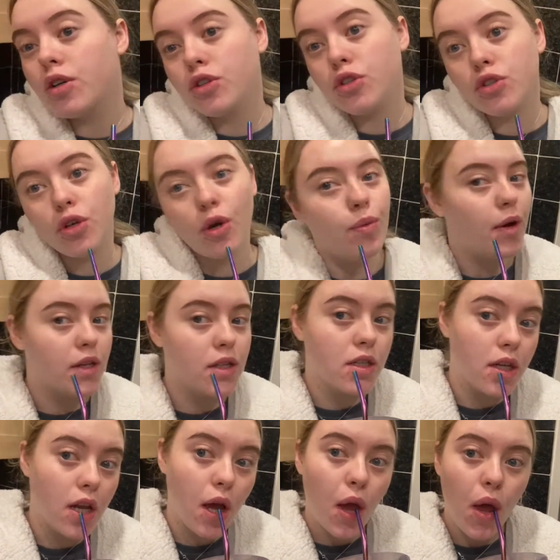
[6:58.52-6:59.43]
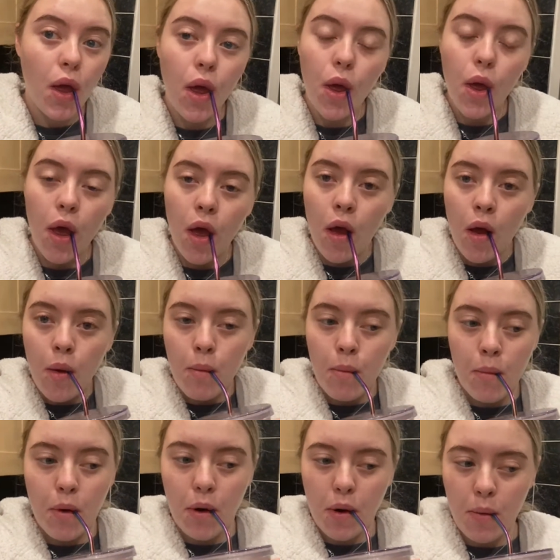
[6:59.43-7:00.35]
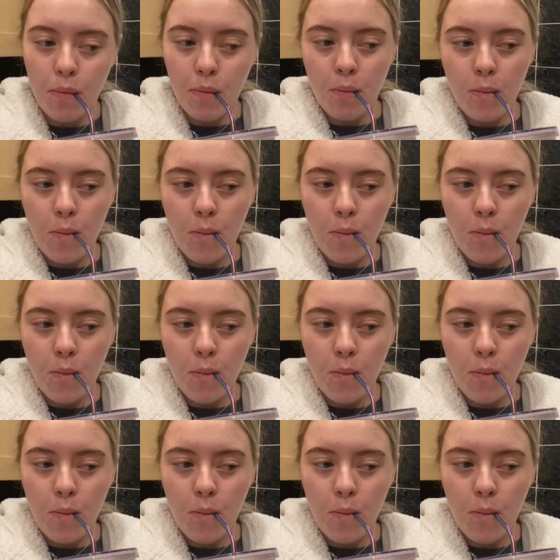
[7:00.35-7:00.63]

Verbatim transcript: So bad today, but